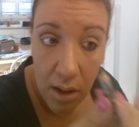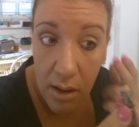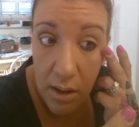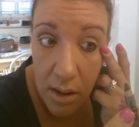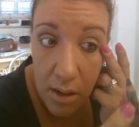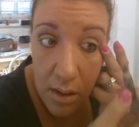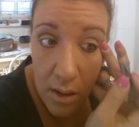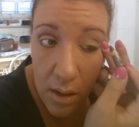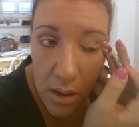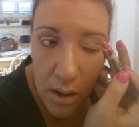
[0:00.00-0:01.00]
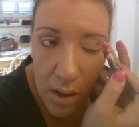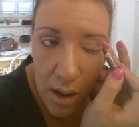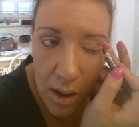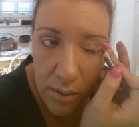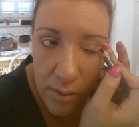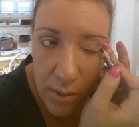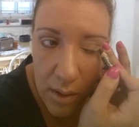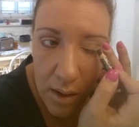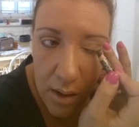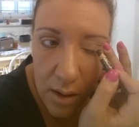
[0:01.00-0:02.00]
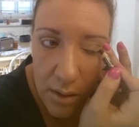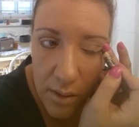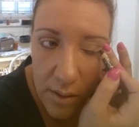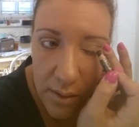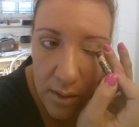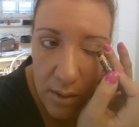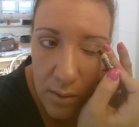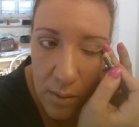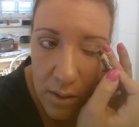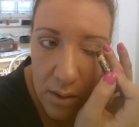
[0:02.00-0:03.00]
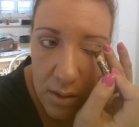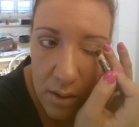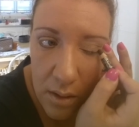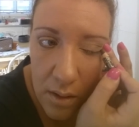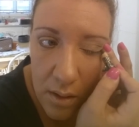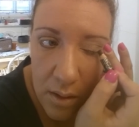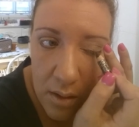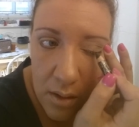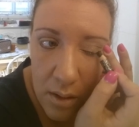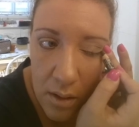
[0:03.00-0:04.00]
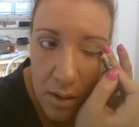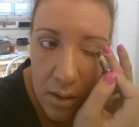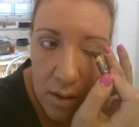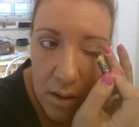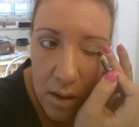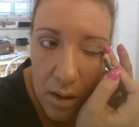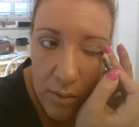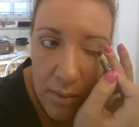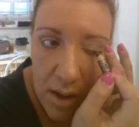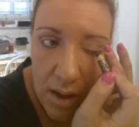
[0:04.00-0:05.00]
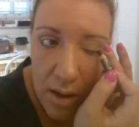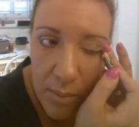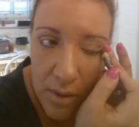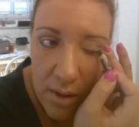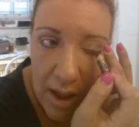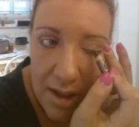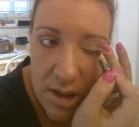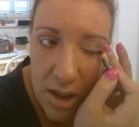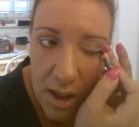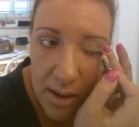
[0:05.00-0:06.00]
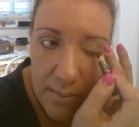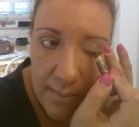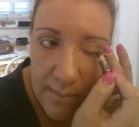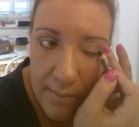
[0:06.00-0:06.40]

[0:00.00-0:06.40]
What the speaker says: and then I throw it on just in the corner of my upper lash line.